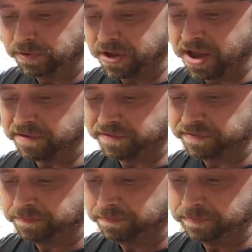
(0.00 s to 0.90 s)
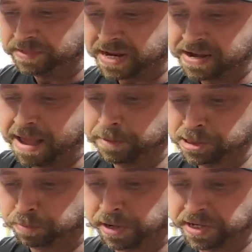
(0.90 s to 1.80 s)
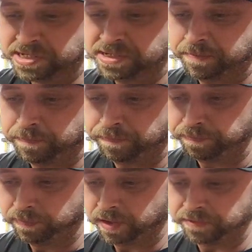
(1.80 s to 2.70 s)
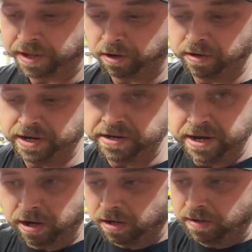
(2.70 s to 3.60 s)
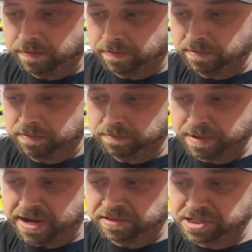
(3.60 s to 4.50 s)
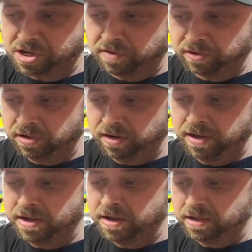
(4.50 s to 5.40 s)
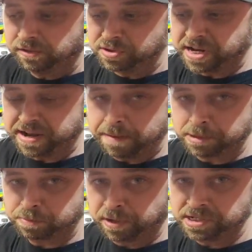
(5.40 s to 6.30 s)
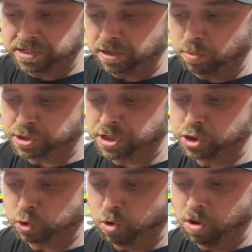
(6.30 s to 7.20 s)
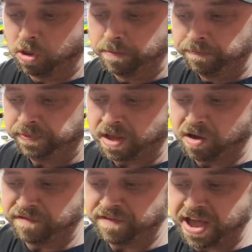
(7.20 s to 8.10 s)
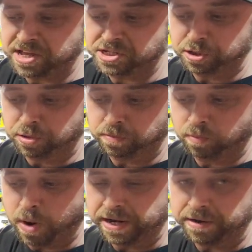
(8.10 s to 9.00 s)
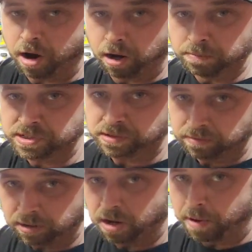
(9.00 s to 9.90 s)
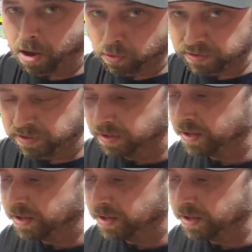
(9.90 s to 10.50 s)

You have dynamic springs that are in here behind this cover. There's dynamic springs in there which control how fast your weighted arms come out.